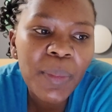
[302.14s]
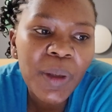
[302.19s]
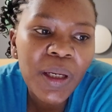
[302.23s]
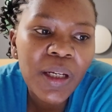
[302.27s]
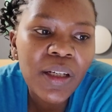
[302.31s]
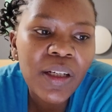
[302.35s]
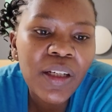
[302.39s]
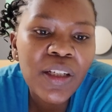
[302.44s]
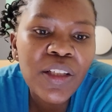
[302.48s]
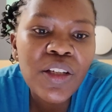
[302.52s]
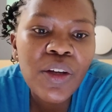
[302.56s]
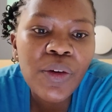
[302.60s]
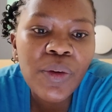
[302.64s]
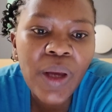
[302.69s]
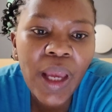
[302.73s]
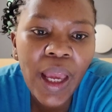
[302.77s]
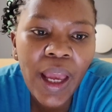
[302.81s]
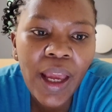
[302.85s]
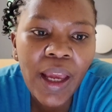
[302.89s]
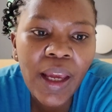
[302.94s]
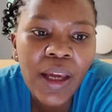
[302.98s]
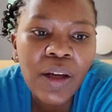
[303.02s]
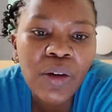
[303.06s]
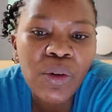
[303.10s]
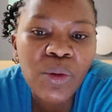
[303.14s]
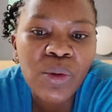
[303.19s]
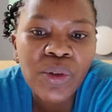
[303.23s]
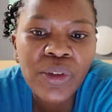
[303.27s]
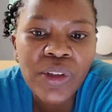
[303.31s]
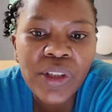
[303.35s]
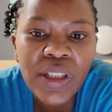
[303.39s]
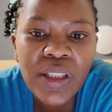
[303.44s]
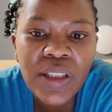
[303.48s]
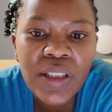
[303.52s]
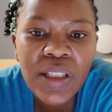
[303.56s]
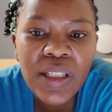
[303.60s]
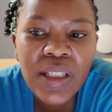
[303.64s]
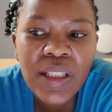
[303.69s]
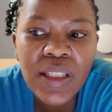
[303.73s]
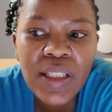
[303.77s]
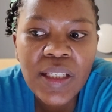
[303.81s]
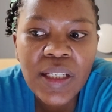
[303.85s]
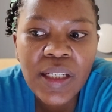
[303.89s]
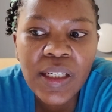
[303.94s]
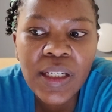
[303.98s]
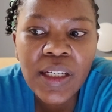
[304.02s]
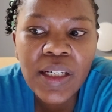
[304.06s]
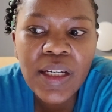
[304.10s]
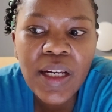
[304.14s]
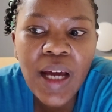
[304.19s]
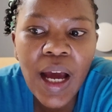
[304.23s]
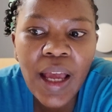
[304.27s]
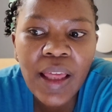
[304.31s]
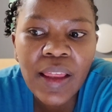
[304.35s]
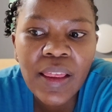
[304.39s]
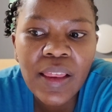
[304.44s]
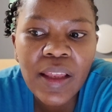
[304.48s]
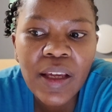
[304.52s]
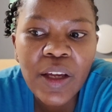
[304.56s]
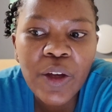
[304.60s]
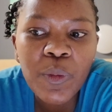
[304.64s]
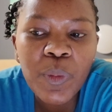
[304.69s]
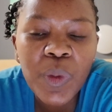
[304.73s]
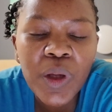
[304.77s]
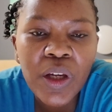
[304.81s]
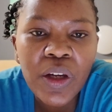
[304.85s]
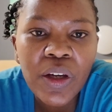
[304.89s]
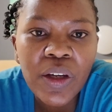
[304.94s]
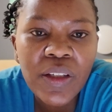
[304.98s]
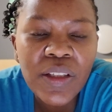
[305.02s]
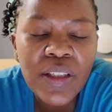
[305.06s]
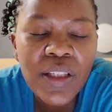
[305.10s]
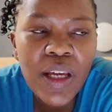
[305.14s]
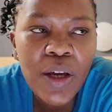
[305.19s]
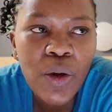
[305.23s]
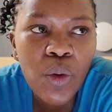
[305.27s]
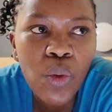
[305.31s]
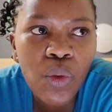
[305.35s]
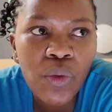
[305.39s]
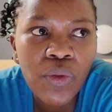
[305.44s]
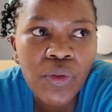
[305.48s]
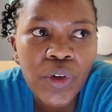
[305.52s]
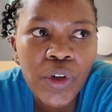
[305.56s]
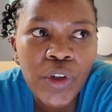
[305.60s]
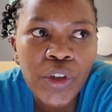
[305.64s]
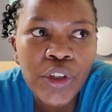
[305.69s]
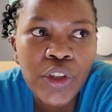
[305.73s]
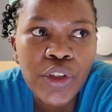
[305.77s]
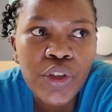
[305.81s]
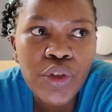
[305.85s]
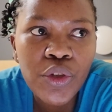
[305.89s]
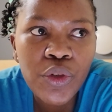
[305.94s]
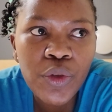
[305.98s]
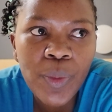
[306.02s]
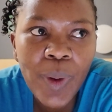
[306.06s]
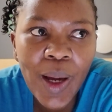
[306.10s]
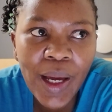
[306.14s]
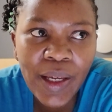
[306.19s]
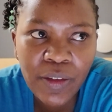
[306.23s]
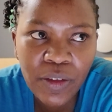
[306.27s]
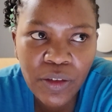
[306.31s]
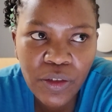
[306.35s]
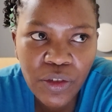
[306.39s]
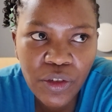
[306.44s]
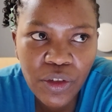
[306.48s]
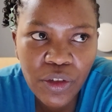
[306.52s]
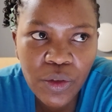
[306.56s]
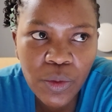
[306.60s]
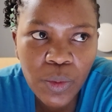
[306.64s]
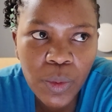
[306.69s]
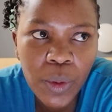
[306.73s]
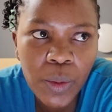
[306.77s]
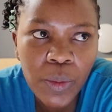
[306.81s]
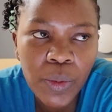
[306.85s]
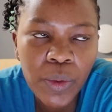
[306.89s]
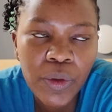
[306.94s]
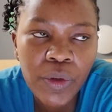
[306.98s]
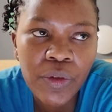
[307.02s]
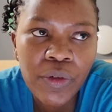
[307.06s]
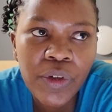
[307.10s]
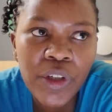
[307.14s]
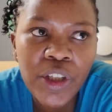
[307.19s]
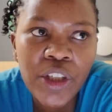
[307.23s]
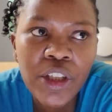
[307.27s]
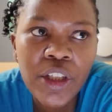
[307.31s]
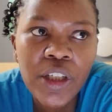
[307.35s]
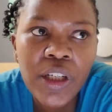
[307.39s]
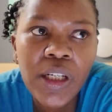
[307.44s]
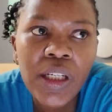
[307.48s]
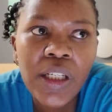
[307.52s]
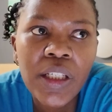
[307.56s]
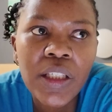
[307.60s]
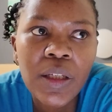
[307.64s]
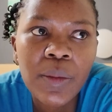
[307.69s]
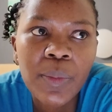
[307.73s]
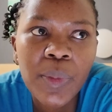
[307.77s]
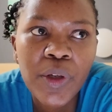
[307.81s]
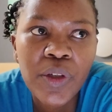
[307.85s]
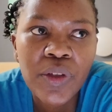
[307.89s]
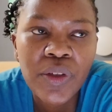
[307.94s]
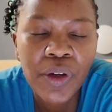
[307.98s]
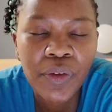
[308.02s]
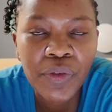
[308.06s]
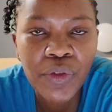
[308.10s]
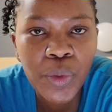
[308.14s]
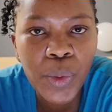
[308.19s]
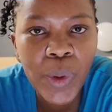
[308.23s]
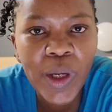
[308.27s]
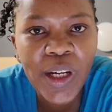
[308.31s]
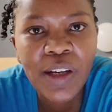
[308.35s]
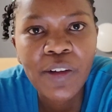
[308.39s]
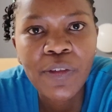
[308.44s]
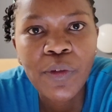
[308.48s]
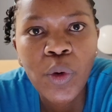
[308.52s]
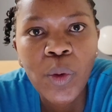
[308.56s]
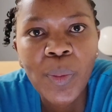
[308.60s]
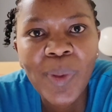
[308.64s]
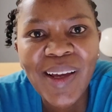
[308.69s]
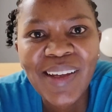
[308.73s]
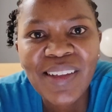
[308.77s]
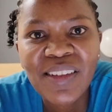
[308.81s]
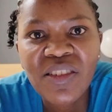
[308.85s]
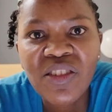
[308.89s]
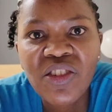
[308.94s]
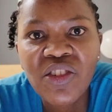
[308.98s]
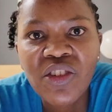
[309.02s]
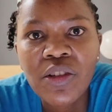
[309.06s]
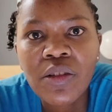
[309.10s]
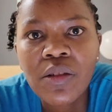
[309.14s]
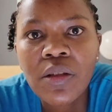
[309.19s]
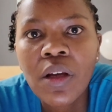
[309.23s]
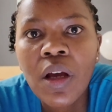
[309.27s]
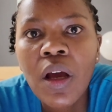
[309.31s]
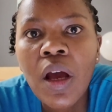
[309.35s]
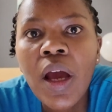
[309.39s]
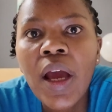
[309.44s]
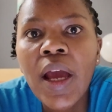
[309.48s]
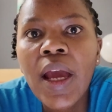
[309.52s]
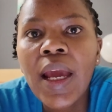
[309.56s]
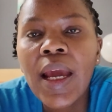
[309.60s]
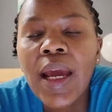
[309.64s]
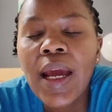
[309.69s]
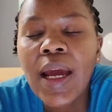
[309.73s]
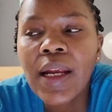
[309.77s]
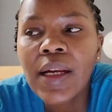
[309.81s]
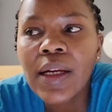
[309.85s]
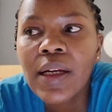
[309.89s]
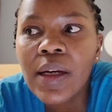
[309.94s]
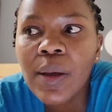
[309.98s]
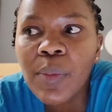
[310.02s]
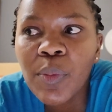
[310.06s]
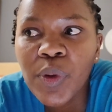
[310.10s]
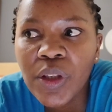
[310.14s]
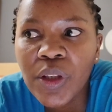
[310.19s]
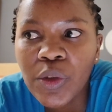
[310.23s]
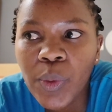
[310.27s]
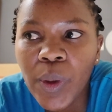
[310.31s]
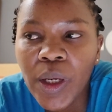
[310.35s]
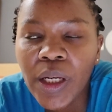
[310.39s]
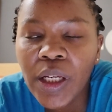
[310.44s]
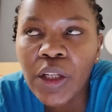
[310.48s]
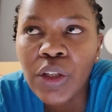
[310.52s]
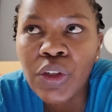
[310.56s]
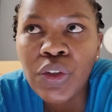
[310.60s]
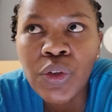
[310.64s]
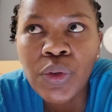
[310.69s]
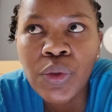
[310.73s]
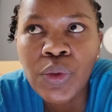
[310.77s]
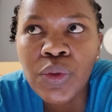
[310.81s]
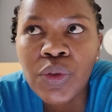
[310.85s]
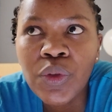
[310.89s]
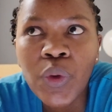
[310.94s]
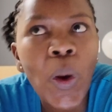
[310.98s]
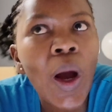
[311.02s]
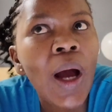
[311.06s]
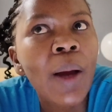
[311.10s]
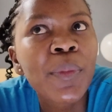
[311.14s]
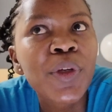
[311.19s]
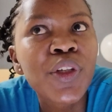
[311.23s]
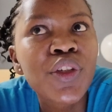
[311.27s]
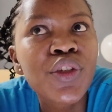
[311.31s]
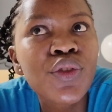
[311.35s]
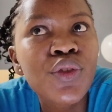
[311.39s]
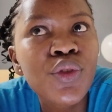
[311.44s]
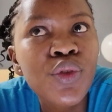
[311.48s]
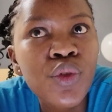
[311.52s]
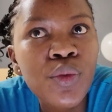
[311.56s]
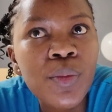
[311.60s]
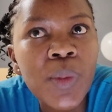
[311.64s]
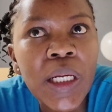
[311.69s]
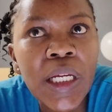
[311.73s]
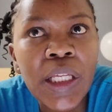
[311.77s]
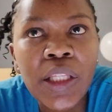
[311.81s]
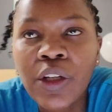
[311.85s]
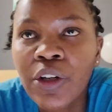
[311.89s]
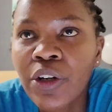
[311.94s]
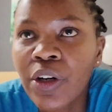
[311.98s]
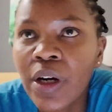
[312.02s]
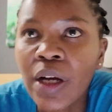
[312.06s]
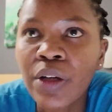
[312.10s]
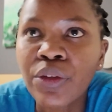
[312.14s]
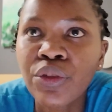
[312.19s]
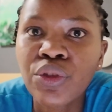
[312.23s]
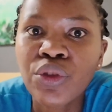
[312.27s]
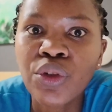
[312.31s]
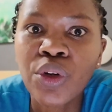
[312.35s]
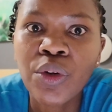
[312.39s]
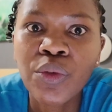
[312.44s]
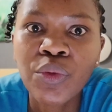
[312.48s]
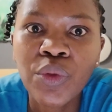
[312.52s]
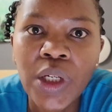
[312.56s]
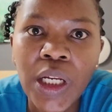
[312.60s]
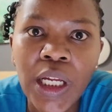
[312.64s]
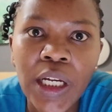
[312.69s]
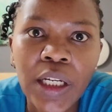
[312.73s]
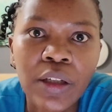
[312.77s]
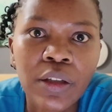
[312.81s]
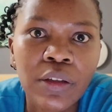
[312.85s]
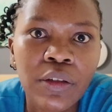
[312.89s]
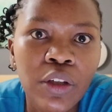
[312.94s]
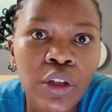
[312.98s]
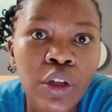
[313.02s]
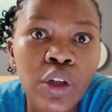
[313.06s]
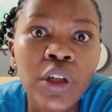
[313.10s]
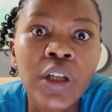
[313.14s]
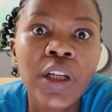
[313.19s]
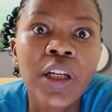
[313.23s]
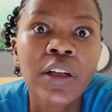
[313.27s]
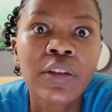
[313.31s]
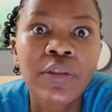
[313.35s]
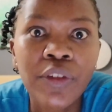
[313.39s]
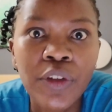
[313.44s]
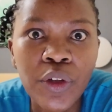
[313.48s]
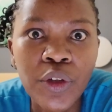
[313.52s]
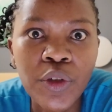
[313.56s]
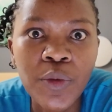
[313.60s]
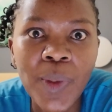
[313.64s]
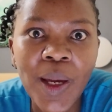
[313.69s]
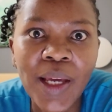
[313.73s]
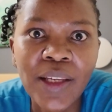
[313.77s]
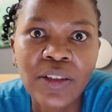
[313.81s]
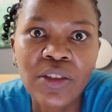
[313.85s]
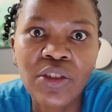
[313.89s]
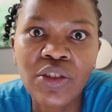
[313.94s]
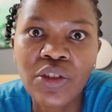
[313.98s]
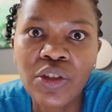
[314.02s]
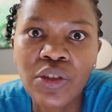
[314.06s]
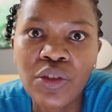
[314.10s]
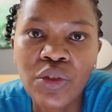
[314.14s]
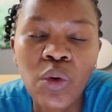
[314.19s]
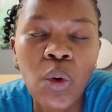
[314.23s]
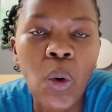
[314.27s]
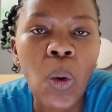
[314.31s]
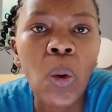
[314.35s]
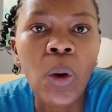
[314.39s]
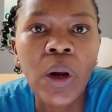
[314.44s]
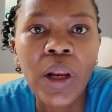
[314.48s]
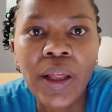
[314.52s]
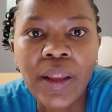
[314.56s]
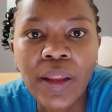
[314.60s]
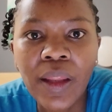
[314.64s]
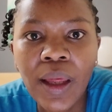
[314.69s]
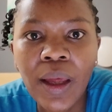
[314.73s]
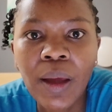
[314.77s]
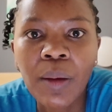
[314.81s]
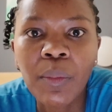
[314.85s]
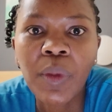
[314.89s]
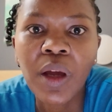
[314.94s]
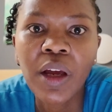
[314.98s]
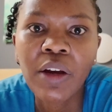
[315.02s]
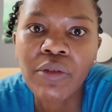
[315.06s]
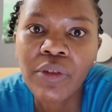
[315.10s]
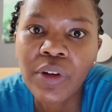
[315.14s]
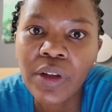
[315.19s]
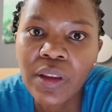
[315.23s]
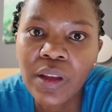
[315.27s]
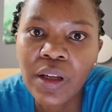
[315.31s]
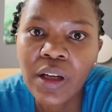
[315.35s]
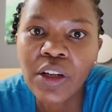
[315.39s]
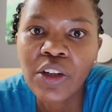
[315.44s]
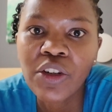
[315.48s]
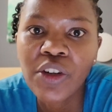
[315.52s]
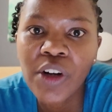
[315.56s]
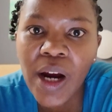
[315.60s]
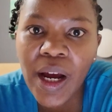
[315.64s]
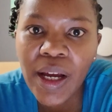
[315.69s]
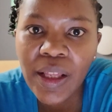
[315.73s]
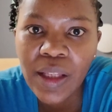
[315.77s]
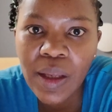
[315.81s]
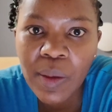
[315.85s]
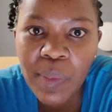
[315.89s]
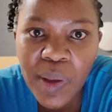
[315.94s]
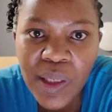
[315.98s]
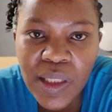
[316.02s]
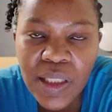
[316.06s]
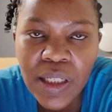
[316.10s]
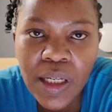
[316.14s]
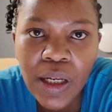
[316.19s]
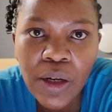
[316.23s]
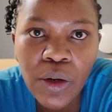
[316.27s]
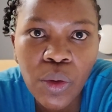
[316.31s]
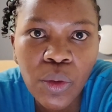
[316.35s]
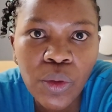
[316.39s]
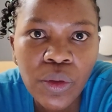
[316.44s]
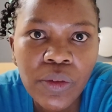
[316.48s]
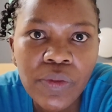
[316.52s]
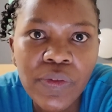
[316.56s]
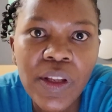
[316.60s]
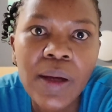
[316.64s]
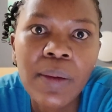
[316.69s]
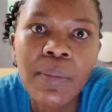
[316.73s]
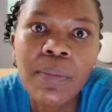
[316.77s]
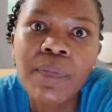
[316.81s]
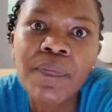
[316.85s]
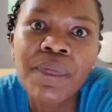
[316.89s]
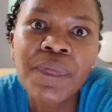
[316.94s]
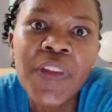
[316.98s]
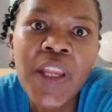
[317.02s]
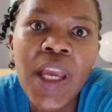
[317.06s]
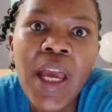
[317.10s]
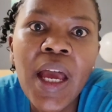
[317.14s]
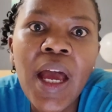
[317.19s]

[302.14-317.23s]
I mean, it's okay, all things considered. I think because they offloaded 2 passengers, we were originally supposed to have 24 passengers ended up with 22. So I'm assuming the ground staff were like looking for those passengers, calling them, everything, trying their best to get hold of them.